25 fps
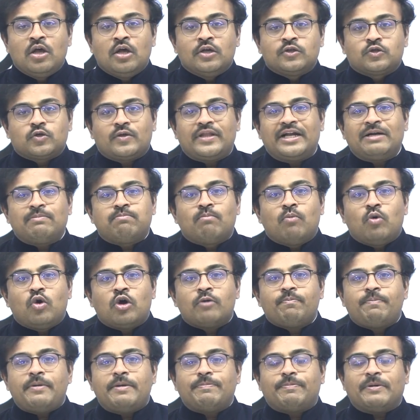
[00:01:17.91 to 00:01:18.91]
so that
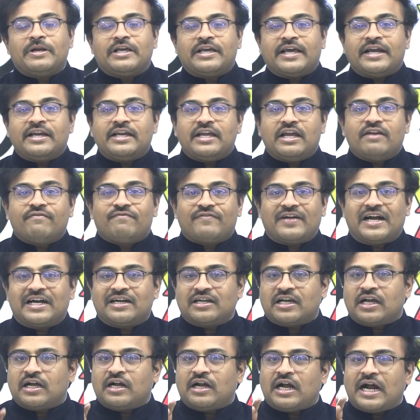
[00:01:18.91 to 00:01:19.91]
more people can in
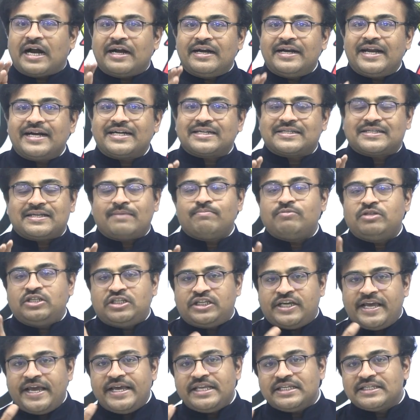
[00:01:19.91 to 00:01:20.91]
fact conduct some
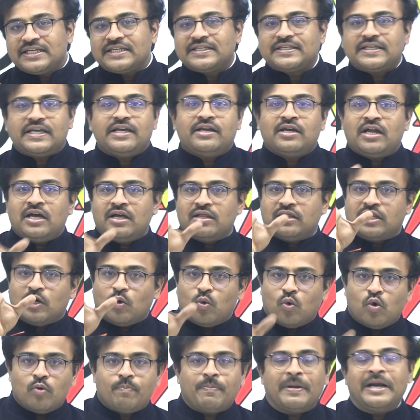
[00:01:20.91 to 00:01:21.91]
changes in the
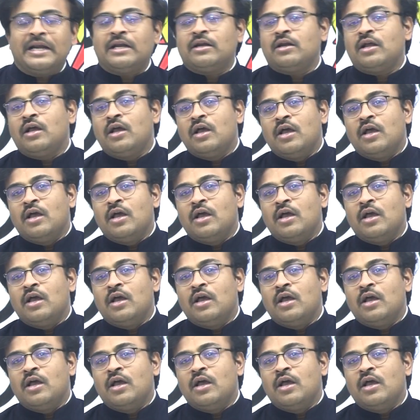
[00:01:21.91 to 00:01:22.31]
open